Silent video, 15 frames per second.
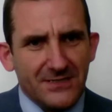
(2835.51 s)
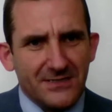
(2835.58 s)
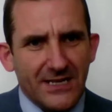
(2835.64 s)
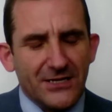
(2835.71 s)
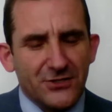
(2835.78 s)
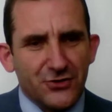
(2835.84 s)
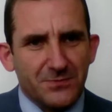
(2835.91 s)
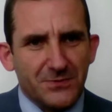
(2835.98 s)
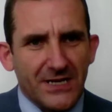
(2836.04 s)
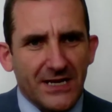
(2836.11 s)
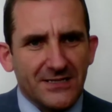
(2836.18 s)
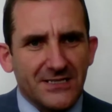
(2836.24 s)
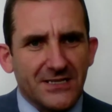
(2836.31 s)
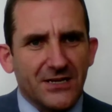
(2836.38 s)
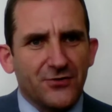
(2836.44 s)
data is
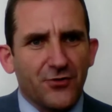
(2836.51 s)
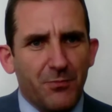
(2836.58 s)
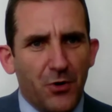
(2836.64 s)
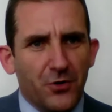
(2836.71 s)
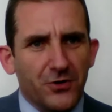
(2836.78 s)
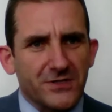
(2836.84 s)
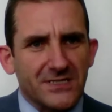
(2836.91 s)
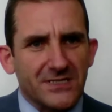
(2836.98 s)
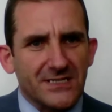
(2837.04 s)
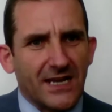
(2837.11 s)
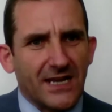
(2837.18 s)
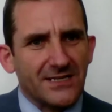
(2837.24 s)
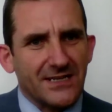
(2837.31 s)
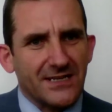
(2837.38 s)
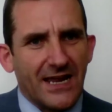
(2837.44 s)
presented in reports, and it's
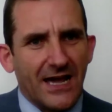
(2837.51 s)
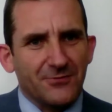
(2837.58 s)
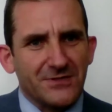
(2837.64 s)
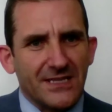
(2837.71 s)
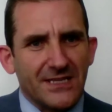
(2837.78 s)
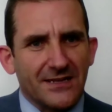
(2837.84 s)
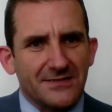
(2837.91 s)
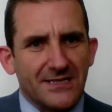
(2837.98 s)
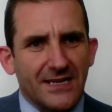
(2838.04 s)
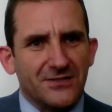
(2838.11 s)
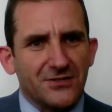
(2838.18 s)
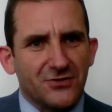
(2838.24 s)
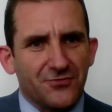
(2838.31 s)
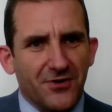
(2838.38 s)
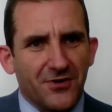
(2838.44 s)
asking how is that
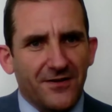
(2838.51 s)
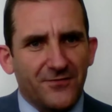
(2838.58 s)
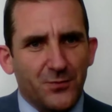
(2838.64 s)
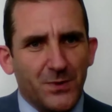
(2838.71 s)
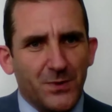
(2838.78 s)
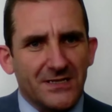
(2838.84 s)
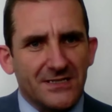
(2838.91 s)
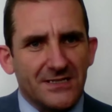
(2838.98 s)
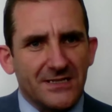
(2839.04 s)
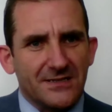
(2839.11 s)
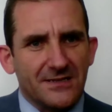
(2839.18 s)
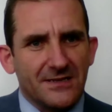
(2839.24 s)
data derived, where does